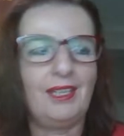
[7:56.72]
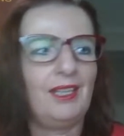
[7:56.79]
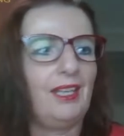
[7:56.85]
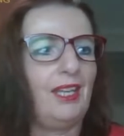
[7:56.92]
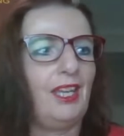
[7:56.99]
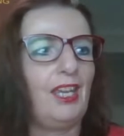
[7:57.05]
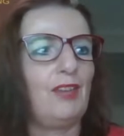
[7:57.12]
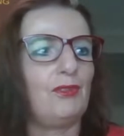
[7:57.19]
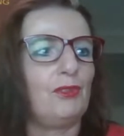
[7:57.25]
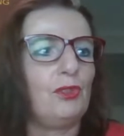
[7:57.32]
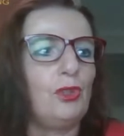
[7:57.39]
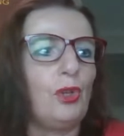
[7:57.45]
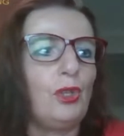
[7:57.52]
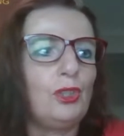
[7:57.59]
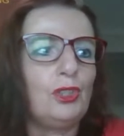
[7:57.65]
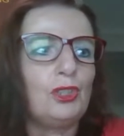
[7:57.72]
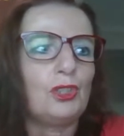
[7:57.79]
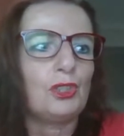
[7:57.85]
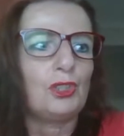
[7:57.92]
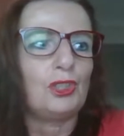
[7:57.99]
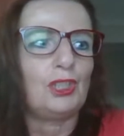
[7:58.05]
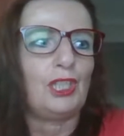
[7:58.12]
If not,
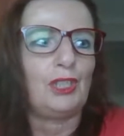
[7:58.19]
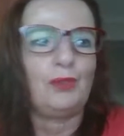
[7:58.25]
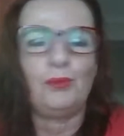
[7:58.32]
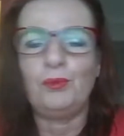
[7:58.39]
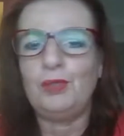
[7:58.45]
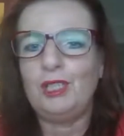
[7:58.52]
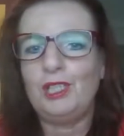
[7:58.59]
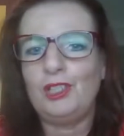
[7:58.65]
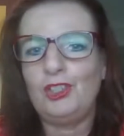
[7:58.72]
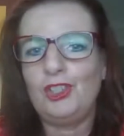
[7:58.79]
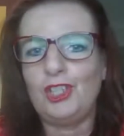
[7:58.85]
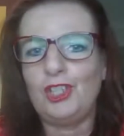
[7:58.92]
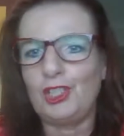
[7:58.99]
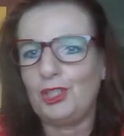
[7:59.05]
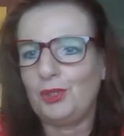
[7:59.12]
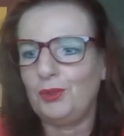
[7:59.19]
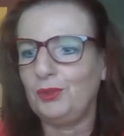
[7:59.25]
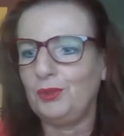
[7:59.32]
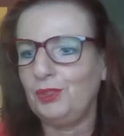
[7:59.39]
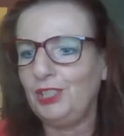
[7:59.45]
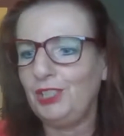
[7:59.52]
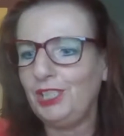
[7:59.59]
then we just
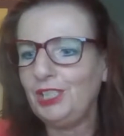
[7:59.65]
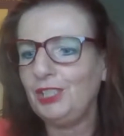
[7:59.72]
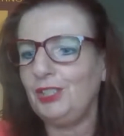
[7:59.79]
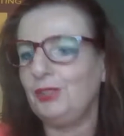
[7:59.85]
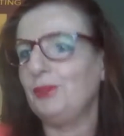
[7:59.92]
continue.